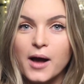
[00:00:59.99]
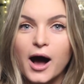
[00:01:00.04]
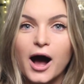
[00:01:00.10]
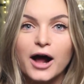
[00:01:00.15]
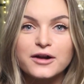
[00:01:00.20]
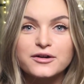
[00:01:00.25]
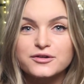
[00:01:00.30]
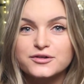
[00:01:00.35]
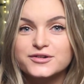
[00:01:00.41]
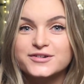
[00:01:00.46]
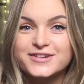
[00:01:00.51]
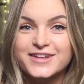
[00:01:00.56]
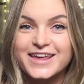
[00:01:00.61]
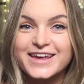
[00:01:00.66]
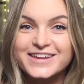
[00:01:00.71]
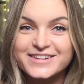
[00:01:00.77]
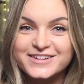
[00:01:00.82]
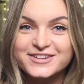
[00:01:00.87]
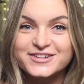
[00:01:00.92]

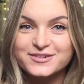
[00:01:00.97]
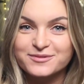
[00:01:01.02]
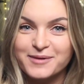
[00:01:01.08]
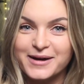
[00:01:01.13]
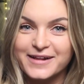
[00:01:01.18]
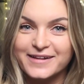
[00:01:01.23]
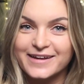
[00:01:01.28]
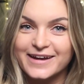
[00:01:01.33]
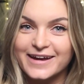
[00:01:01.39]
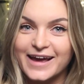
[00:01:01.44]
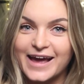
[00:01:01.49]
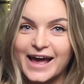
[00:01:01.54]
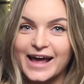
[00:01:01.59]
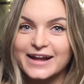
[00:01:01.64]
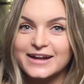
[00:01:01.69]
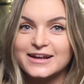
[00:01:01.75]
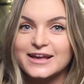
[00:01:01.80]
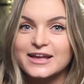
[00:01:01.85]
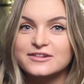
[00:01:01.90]
underskin swelling,
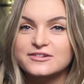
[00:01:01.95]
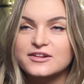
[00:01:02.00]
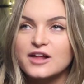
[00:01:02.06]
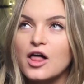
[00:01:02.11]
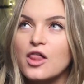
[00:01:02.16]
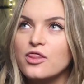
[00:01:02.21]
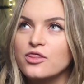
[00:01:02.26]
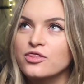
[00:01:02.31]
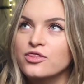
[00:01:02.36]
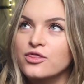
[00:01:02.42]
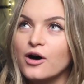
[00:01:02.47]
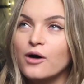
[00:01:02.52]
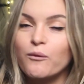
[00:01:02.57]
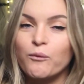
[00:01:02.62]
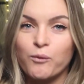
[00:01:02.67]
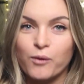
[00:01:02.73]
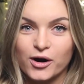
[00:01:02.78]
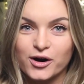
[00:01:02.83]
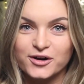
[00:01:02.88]
and it's the
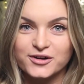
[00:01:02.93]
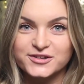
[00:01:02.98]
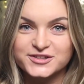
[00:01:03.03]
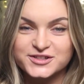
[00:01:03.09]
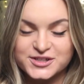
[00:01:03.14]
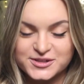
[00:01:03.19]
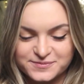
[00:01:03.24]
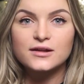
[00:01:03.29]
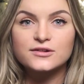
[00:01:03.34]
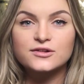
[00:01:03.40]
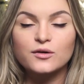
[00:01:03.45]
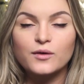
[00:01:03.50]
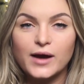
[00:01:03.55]
worst. So